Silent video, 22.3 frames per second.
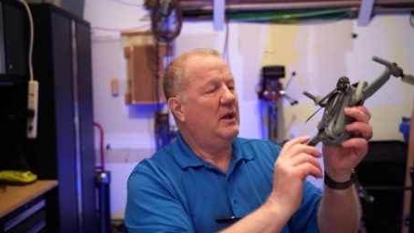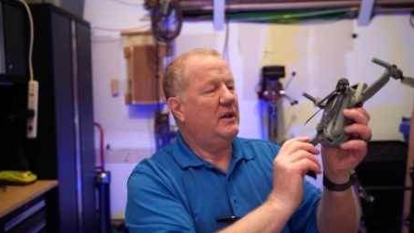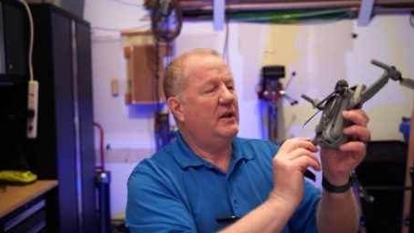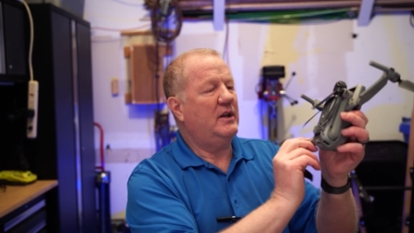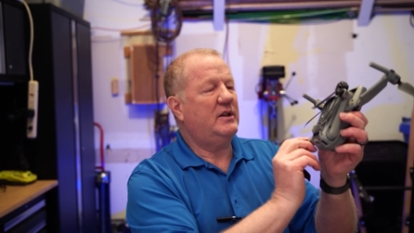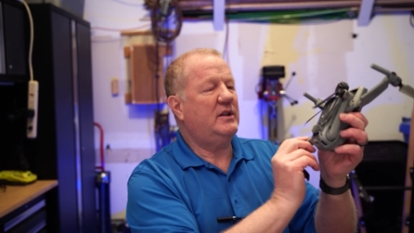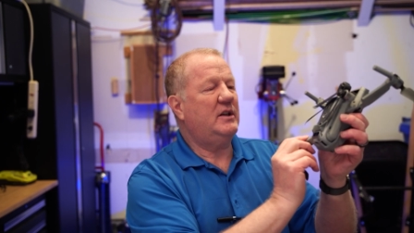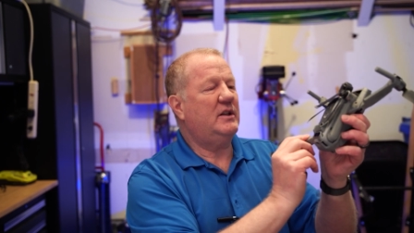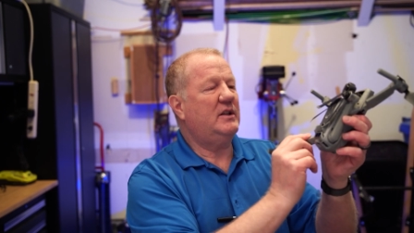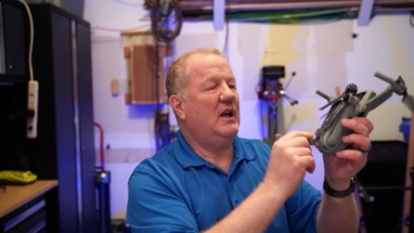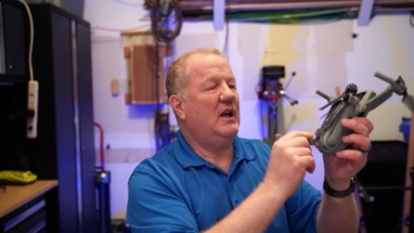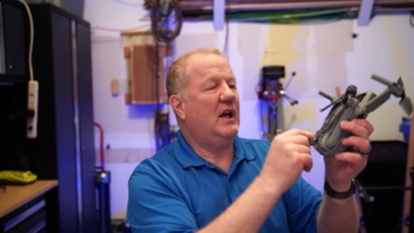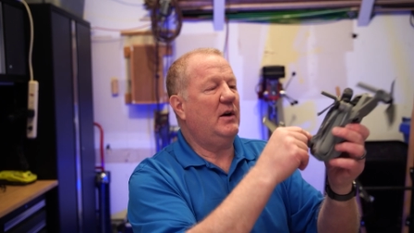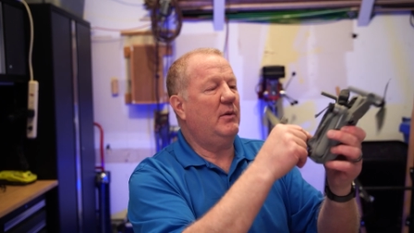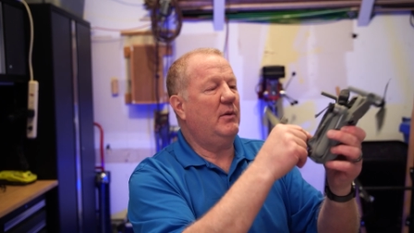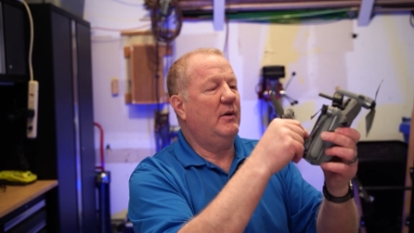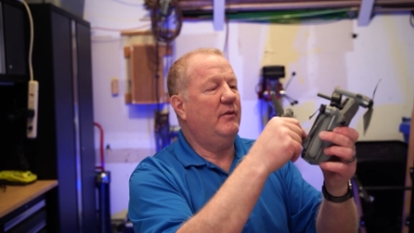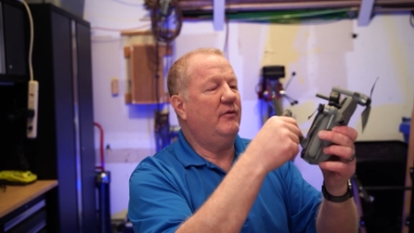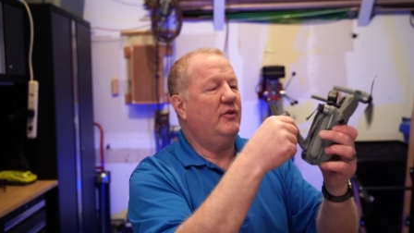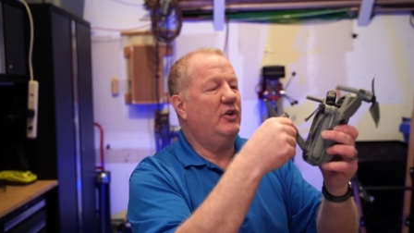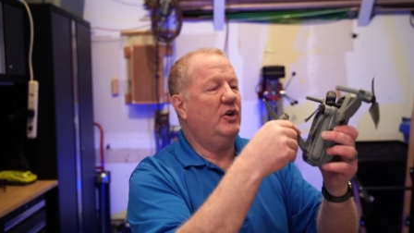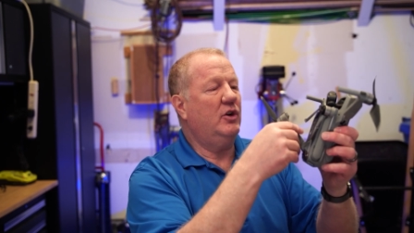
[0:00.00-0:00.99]
This is not a
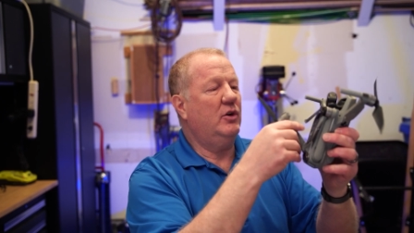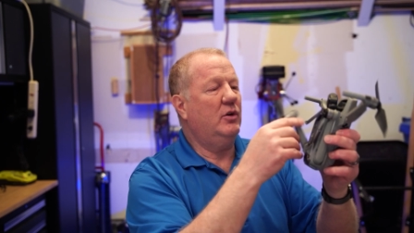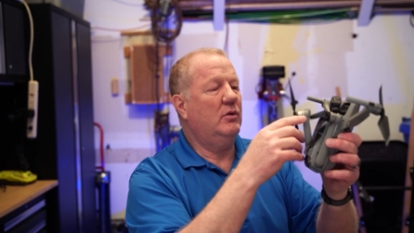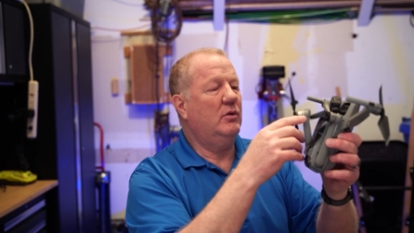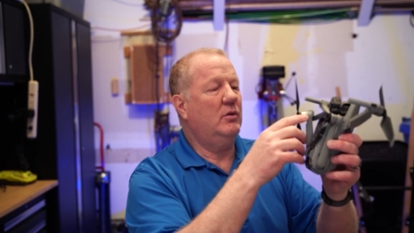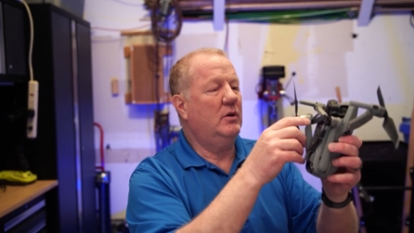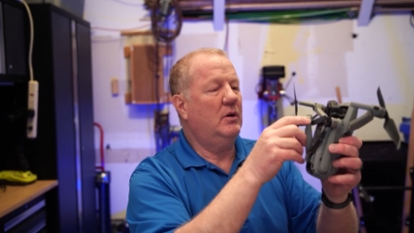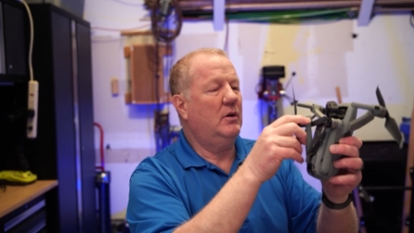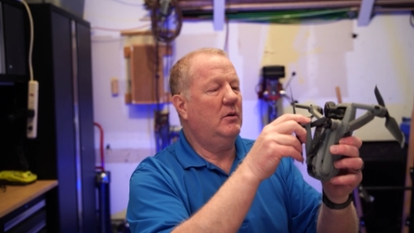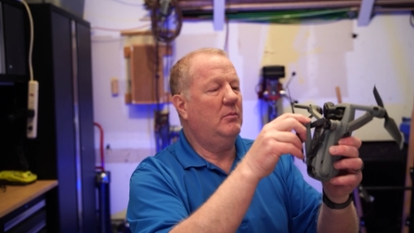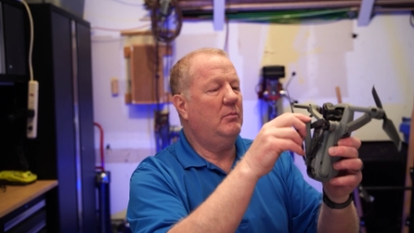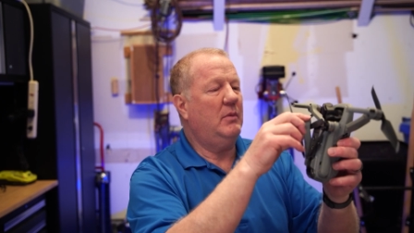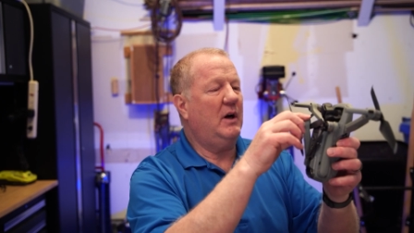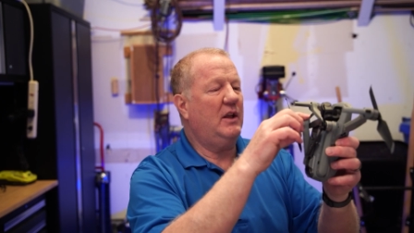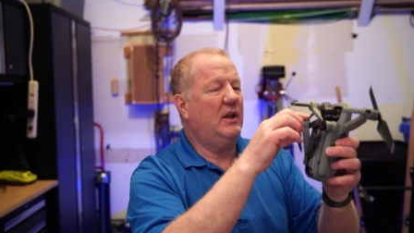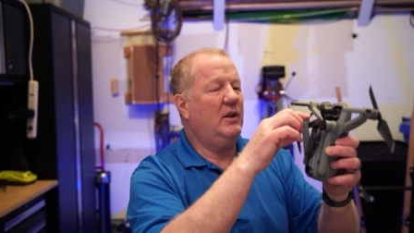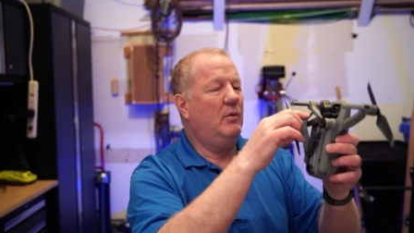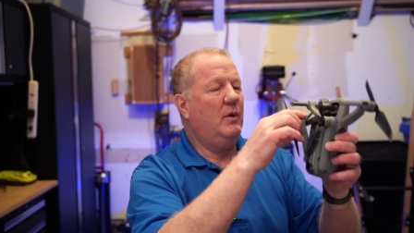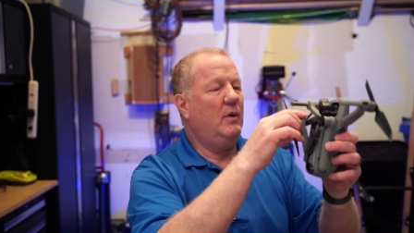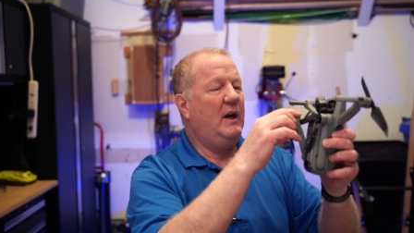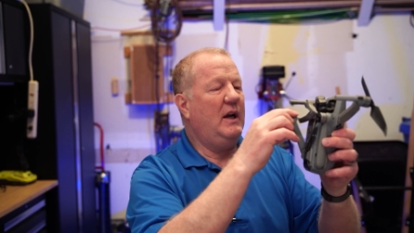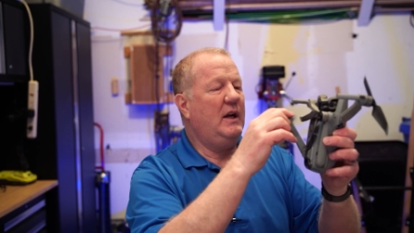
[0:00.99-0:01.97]
review, by
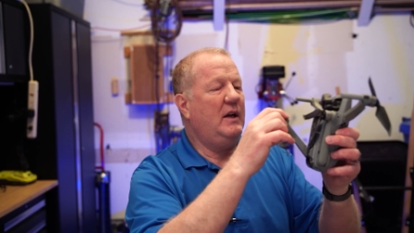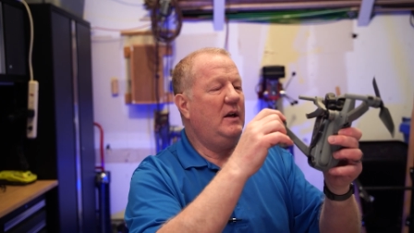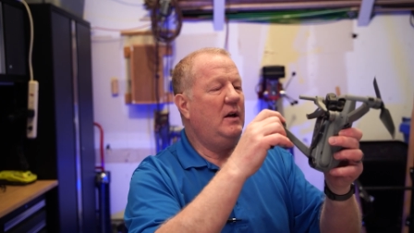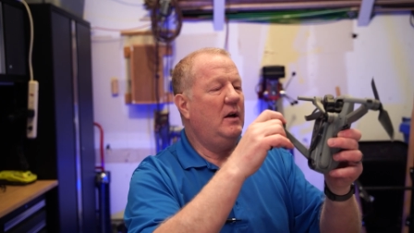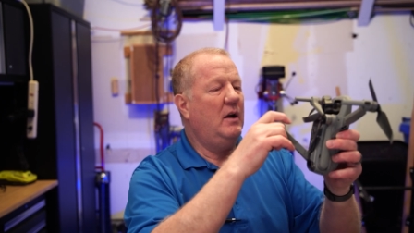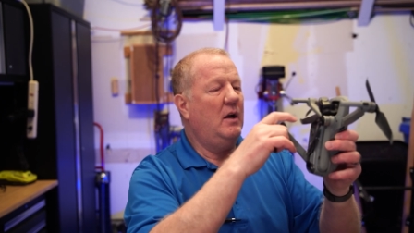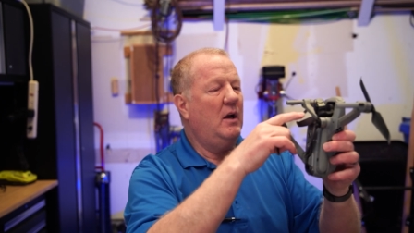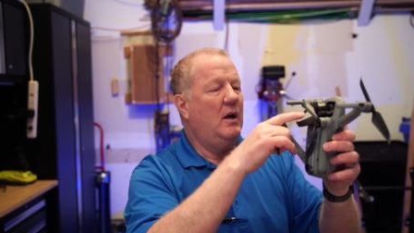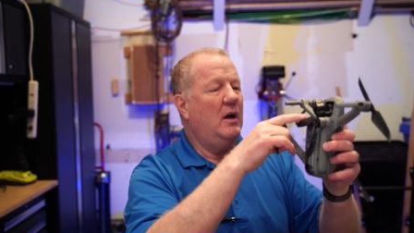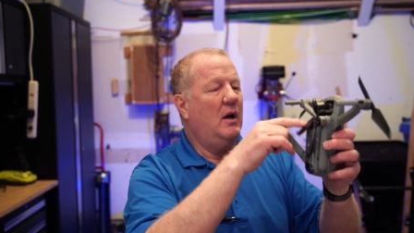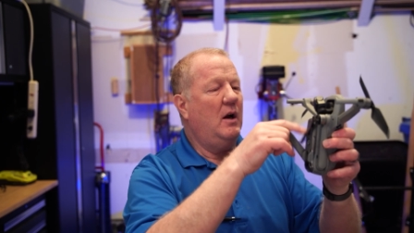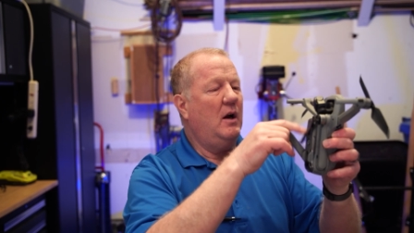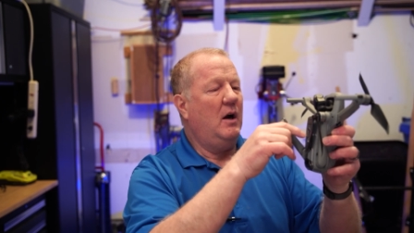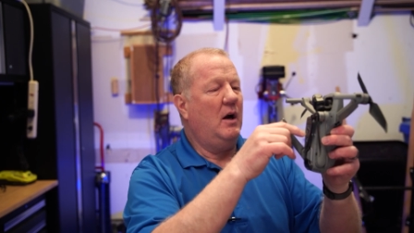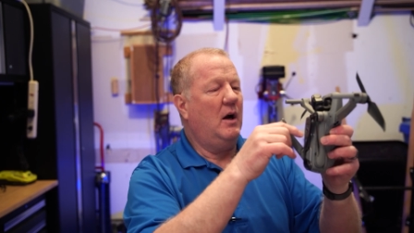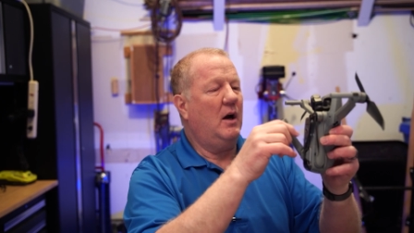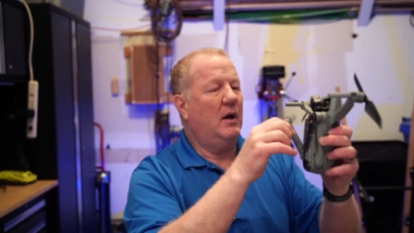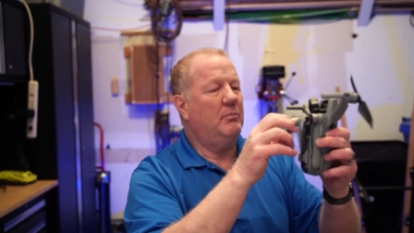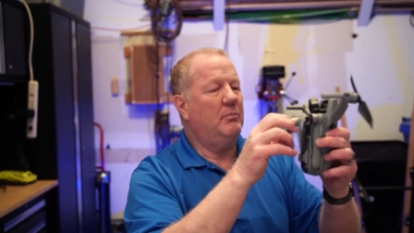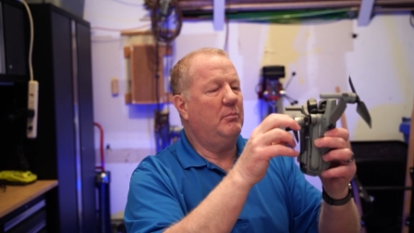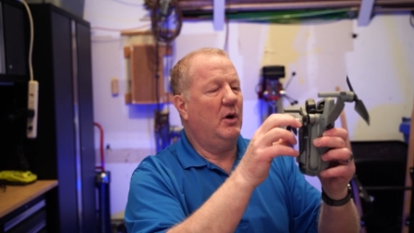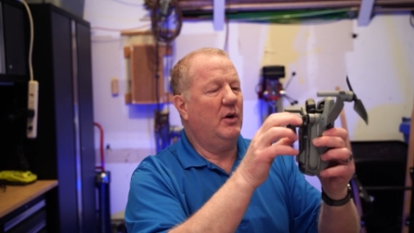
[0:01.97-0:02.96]
the way,
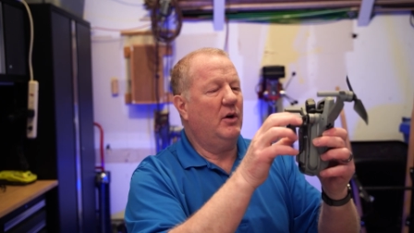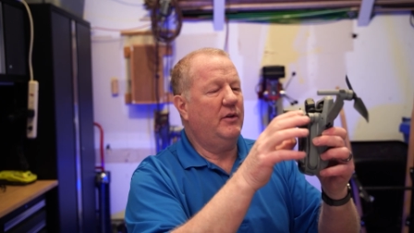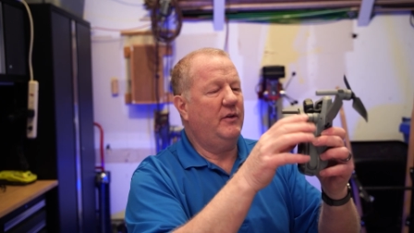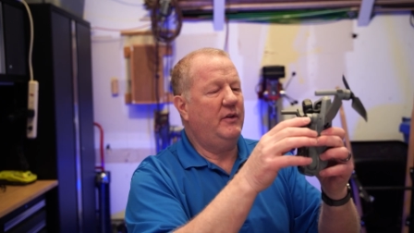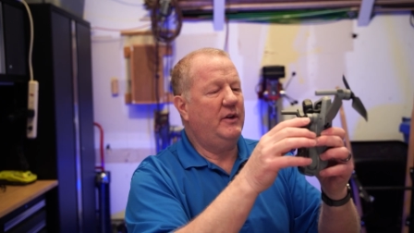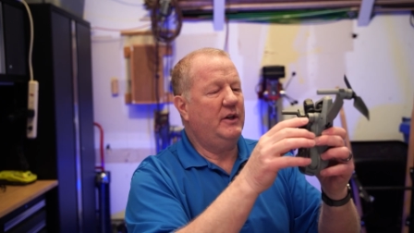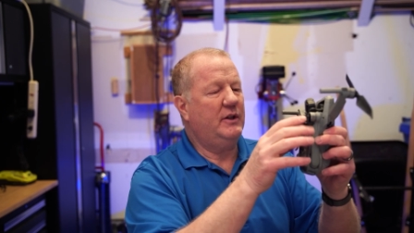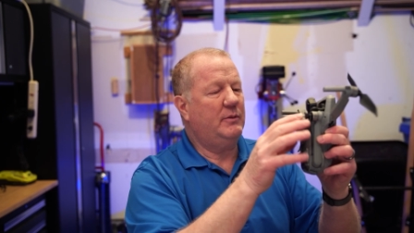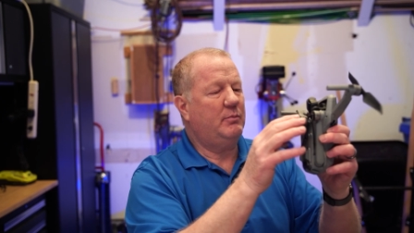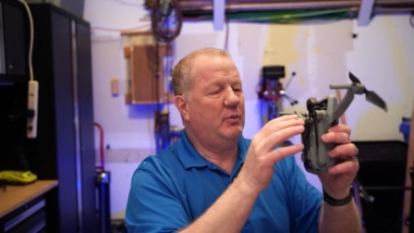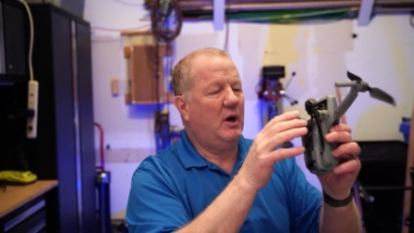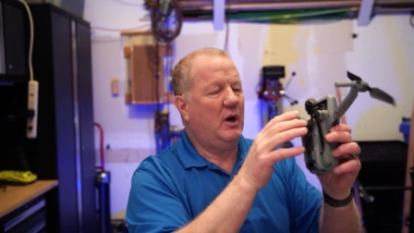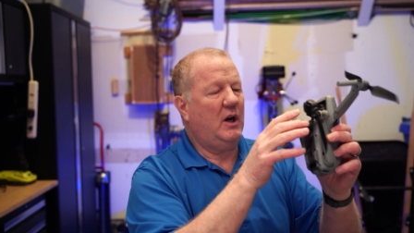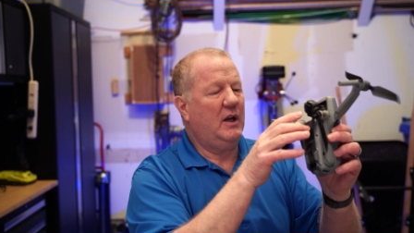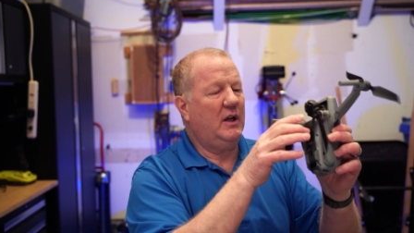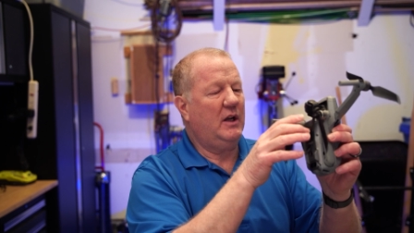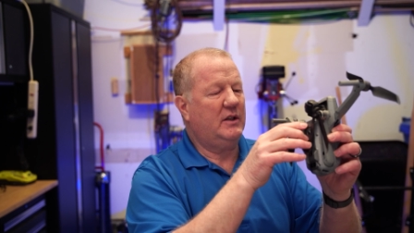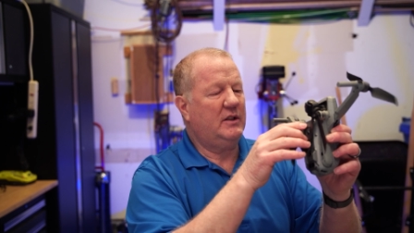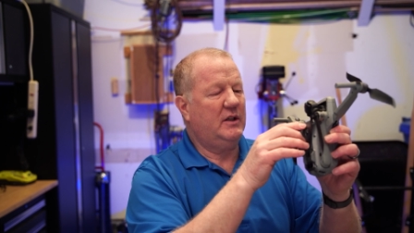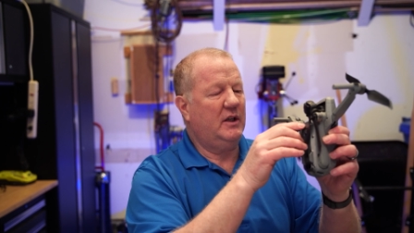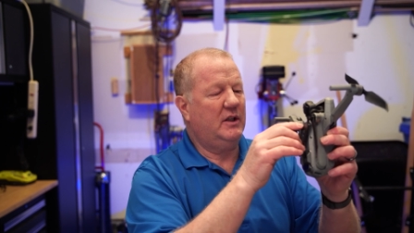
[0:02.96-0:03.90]
on both of these products.